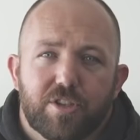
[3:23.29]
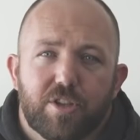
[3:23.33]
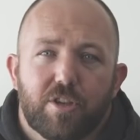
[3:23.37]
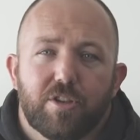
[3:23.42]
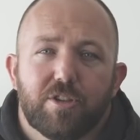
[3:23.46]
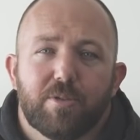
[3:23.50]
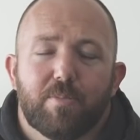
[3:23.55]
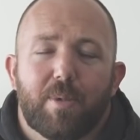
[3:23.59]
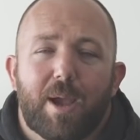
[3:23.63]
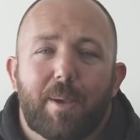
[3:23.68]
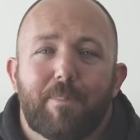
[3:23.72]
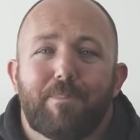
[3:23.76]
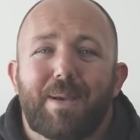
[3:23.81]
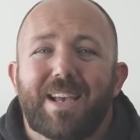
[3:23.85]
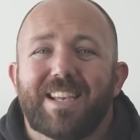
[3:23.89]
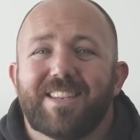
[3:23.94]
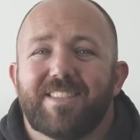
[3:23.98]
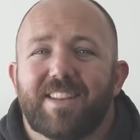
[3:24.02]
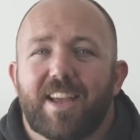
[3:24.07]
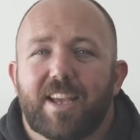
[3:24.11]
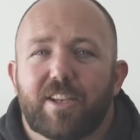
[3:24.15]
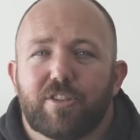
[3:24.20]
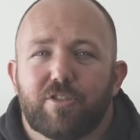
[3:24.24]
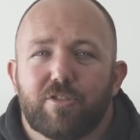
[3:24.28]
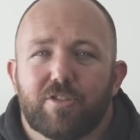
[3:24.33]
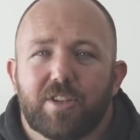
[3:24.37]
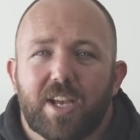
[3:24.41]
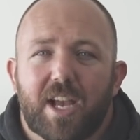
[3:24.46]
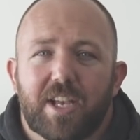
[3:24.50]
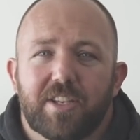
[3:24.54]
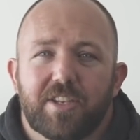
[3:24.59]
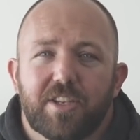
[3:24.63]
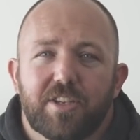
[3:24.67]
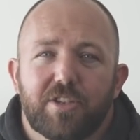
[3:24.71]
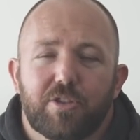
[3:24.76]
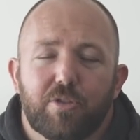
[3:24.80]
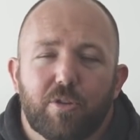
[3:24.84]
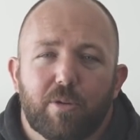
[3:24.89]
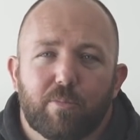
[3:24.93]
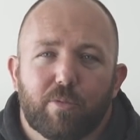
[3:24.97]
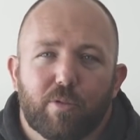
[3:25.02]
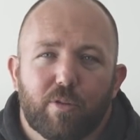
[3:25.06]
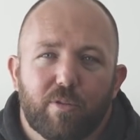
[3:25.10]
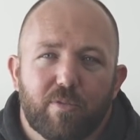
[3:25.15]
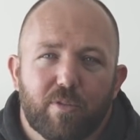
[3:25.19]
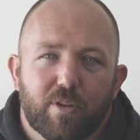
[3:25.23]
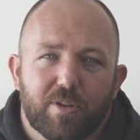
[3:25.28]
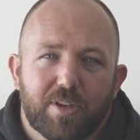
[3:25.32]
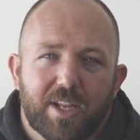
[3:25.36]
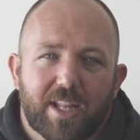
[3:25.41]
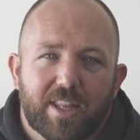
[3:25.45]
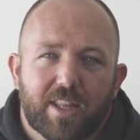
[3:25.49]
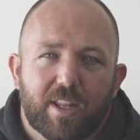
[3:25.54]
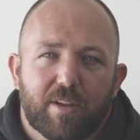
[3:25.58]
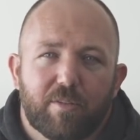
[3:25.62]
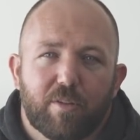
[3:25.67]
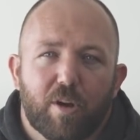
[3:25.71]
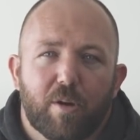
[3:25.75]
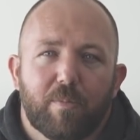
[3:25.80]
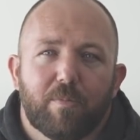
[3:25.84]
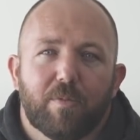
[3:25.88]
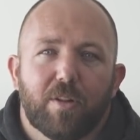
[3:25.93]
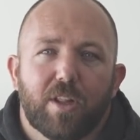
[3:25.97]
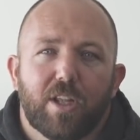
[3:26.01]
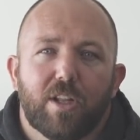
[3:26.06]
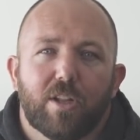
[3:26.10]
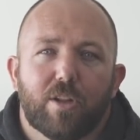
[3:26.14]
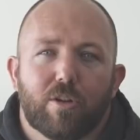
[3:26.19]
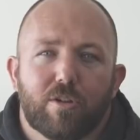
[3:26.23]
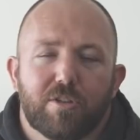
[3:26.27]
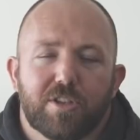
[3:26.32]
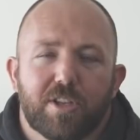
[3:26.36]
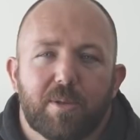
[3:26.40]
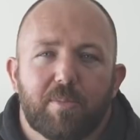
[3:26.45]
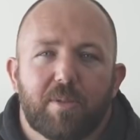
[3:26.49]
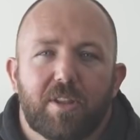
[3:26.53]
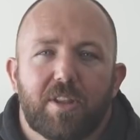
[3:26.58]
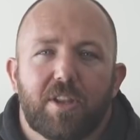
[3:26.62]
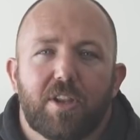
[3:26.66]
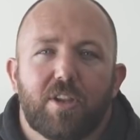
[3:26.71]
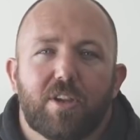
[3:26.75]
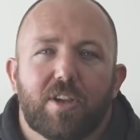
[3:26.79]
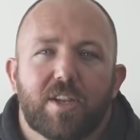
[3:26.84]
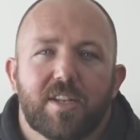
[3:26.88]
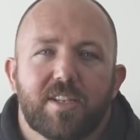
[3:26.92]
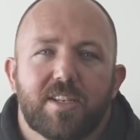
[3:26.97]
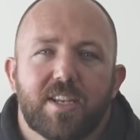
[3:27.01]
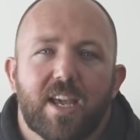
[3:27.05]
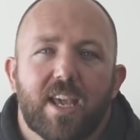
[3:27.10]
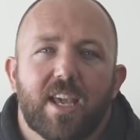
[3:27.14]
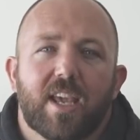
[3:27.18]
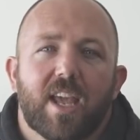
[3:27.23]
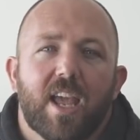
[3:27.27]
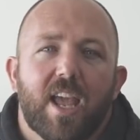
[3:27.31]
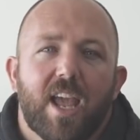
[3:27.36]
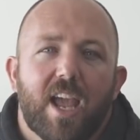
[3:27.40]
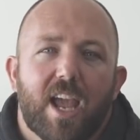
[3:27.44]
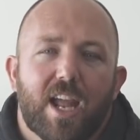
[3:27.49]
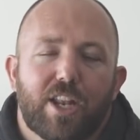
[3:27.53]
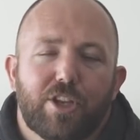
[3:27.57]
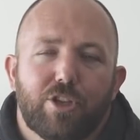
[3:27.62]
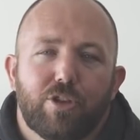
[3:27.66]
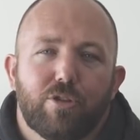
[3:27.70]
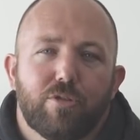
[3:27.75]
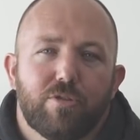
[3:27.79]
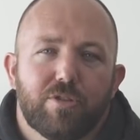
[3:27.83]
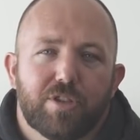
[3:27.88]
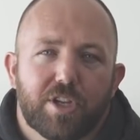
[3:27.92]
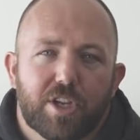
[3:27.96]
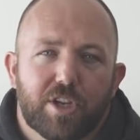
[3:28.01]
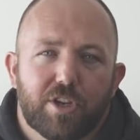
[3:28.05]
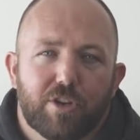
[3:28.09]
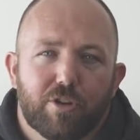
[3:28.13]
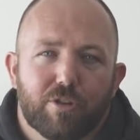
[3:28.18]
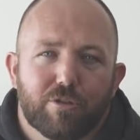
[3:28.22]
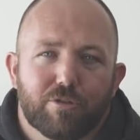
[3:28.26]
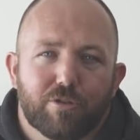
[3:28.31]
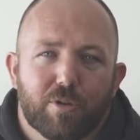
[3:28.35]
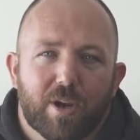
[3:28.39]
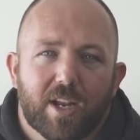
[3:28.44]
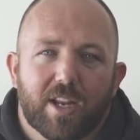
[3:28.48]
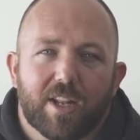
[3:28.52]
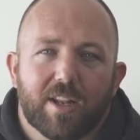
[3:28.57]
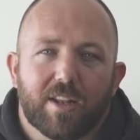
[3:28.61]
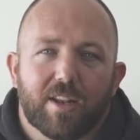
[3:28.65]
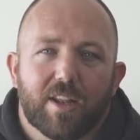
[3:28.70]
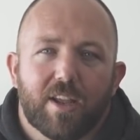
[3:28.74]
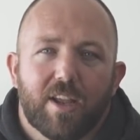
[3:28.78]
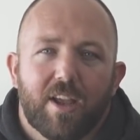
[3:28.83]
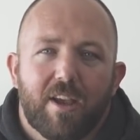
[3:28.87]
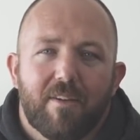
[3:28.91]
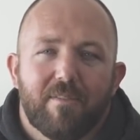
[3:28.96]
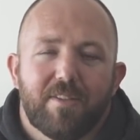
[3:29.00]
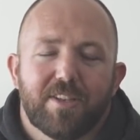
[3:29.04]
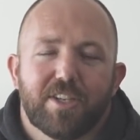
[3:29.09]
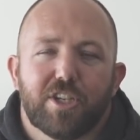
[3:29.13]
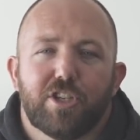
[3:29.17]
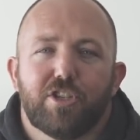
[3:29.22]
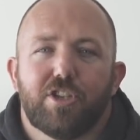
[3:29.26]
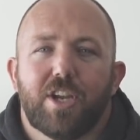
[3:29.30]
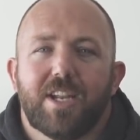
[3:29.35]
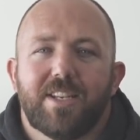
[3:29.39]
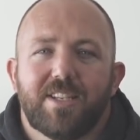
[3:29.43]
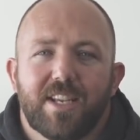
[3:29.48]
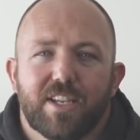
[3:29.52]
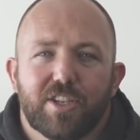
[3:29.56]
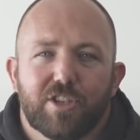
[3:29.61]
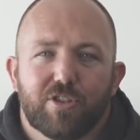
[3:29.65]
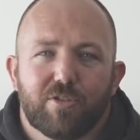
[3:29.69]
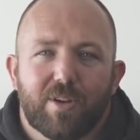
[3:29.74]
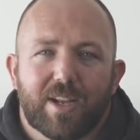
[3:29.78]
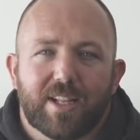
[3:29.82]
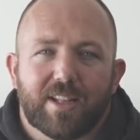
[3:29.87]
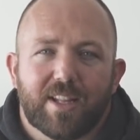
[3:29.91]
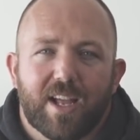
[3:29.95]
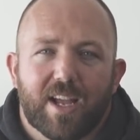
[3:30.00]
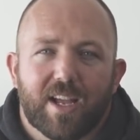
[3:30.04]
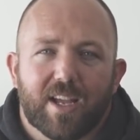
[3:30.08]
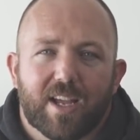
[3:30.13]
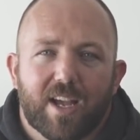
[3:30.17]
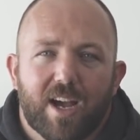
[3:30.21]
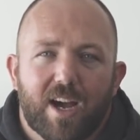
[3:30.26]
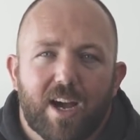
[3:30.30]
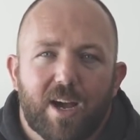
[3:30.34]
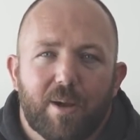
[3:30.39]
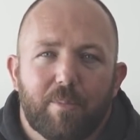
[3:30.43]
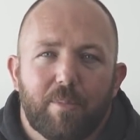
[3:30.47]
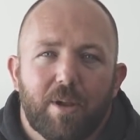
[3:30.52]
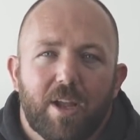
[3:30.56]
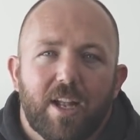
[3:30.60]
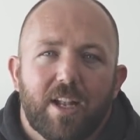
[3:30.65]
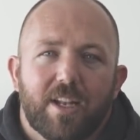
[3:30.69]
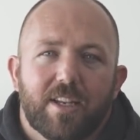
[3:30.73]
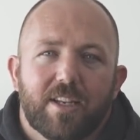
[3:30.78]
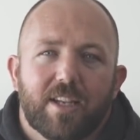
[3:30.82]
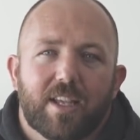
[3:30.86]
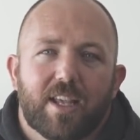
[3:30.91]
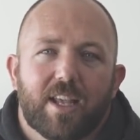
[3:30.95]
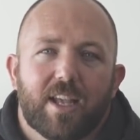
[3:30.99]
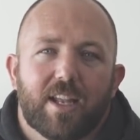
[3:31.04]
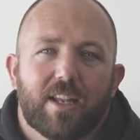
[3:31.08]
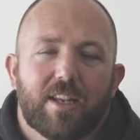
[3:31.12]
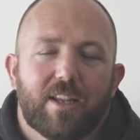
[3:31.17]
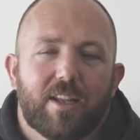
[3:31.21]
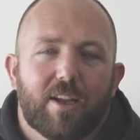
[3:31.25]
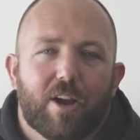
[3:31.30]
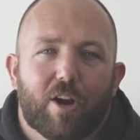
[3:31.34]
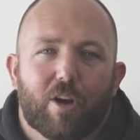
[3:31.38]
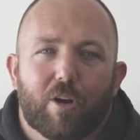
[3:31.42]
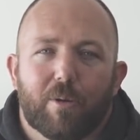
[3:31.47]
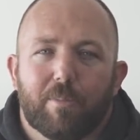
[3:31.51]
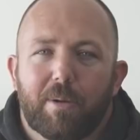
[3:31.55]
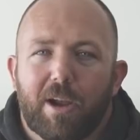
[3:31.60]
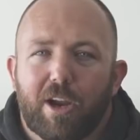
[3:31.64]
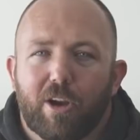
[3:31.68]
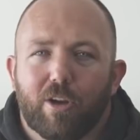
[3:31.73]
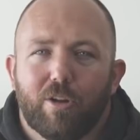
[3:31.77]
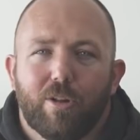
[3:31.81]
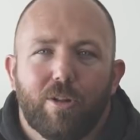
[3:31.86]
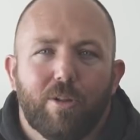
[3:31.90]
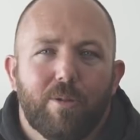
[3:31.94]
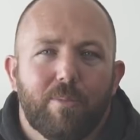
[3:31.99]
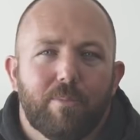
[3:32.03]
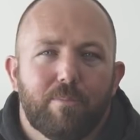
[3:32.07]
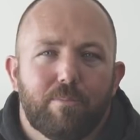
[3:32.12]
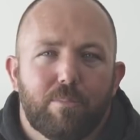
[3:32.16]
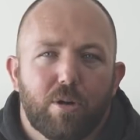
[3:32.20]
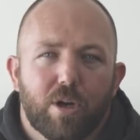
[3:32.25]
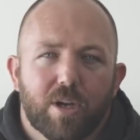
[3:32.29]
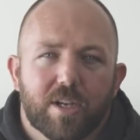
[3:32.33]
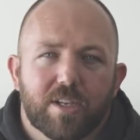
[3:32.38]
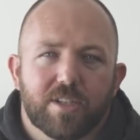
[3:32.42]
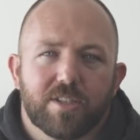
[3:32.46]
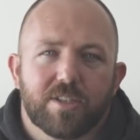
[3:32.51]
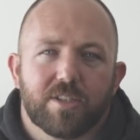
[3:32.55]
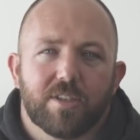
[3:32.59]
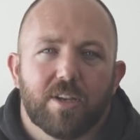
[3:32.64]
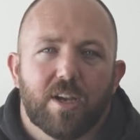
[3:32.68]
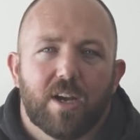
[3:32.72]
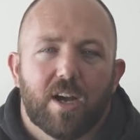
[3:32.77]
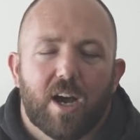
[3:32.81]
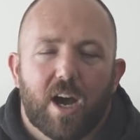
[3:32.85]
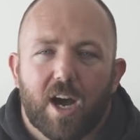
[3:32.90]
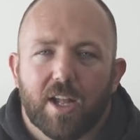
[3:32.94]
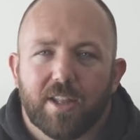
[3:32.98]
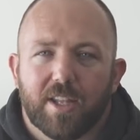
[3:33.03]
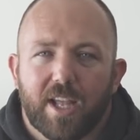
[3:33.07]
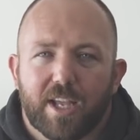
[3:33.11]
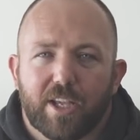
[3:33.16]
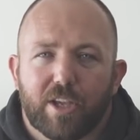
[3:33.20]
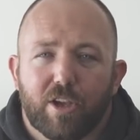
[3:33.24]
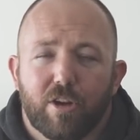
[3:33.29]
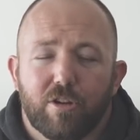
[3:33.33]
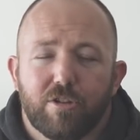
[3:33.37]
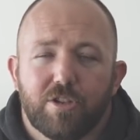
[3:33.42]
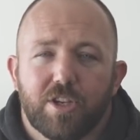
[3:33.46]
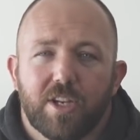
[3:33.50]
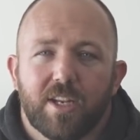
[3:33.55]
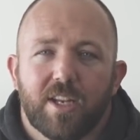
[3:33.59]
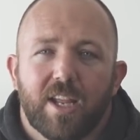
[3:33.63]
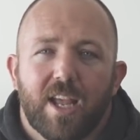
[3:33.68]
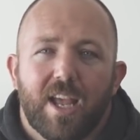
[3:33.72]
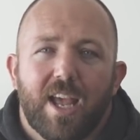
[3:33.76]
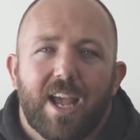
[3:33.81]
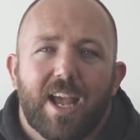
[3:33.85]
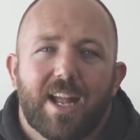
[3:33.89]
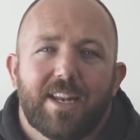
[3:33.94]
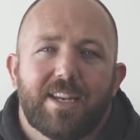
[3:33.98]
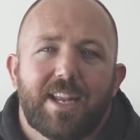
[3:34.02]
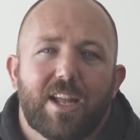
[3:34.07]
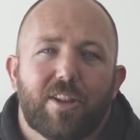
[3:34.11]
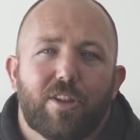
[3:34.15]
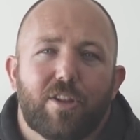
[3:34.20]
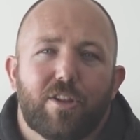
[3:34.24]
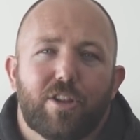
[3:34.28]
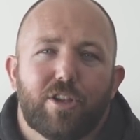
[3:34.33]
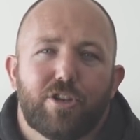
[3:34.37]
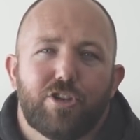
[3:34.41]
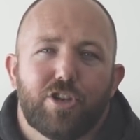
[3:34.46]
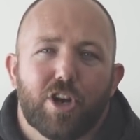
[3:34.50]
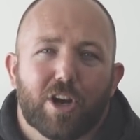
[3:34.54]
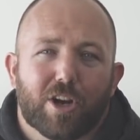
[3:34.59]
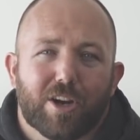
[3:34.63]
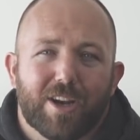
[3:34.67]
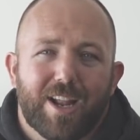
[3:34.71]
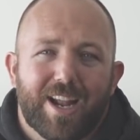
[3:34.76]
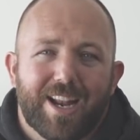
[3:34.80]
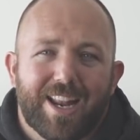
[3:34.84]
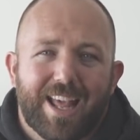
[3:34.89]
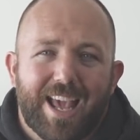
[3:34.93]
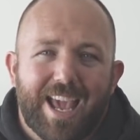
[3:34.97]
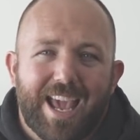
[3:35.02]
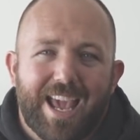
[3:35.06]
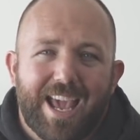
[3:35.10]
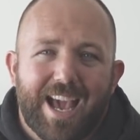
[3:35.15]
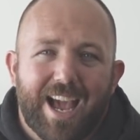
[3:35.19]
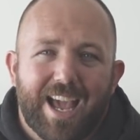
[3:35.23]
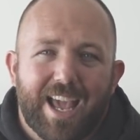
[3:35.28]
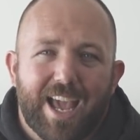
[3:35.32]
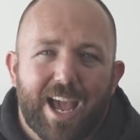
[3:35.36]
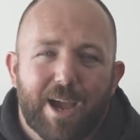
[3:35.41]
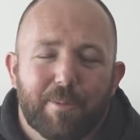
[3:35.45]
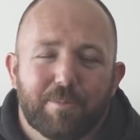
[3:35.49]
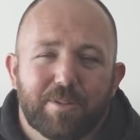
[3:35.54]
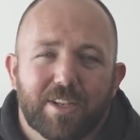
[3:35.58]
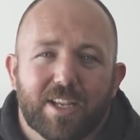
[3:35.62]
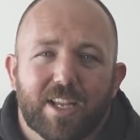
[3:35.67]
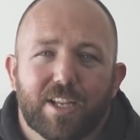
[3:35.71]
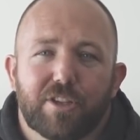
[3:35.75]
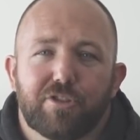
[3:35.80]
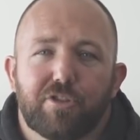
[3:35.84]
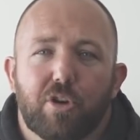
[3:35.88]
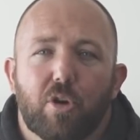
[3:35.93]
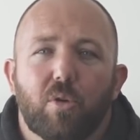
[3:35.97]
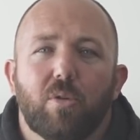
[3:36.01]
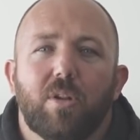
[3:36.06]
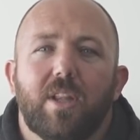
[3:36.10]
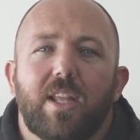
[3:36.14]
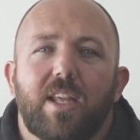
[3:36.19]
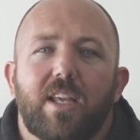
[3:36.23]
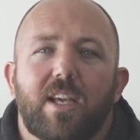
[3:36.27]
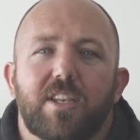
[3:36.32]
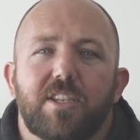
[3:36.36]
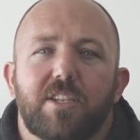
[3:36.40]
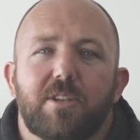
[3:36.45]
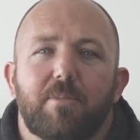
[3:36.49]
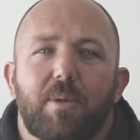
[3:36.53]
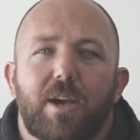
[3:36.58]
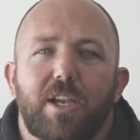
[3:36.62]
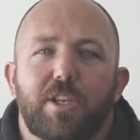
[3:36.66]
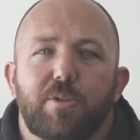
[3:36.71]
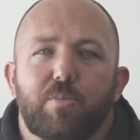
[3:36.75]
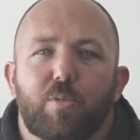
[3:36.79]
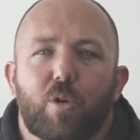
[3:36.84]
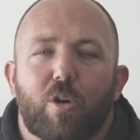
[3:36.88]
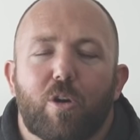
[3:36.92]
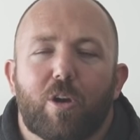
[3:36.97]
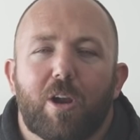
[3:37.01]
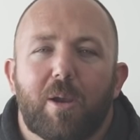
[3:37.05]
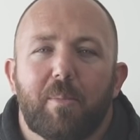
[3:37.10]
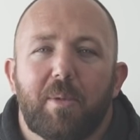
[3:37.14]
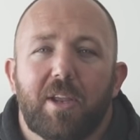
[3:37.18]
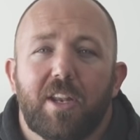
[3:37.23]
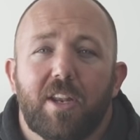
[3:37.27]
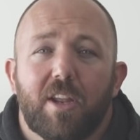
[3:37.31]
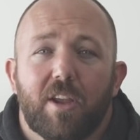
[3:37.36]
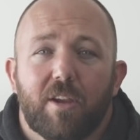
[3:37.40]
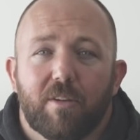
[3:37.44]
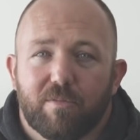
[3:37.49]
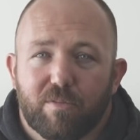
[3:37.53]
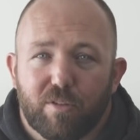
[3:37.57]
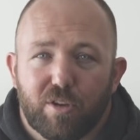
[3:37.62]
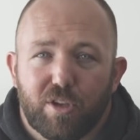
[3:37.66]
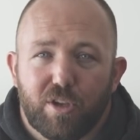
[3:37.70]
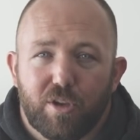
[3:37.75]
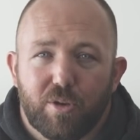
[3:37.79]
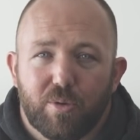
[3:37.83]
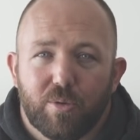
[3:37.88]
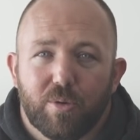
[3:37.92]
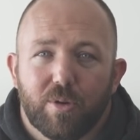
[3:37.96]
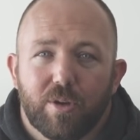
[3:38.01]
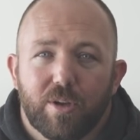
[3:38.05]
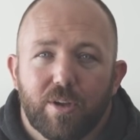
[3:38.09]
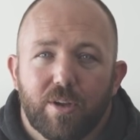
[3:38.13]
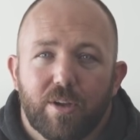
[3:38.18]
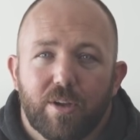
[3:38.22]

So those are my best exercises to improve your deadlift. Hopefully you learned something that you can take and use in your training. Visit jtsstrength.com to get our apparel, books, online coaching, and download the Juggernaut AI app to get totally customized programming for you